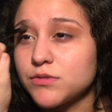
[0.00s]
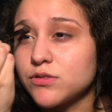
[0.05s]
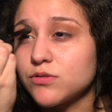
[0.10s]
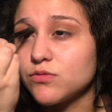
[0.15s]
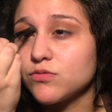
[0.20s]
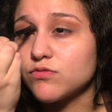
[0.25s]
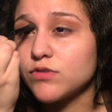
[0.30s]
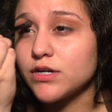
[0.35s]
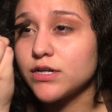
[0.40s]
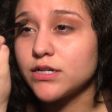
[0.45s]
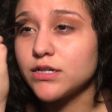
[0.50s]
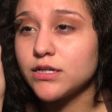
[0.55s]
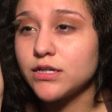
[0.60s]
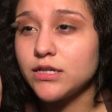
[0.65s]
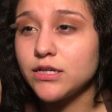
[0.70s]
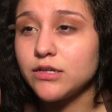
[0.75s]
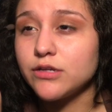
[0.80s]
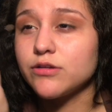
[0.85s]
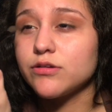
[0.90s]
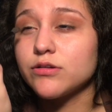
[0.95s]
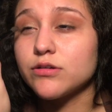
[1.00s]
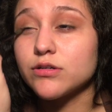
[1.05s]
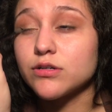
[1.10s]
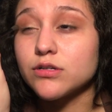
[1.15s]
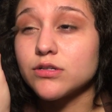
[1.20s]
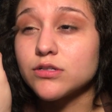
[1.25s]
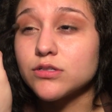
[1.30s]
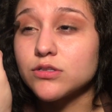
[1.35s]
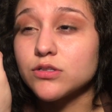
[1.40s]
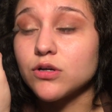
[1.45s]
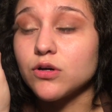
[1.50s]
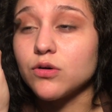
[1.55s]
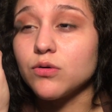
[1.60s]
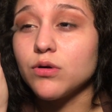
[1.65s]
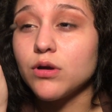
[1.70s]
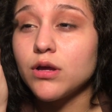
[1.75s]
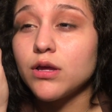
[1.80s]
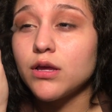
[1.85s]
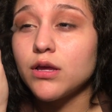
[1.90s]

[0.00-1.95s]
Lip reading: to right here. So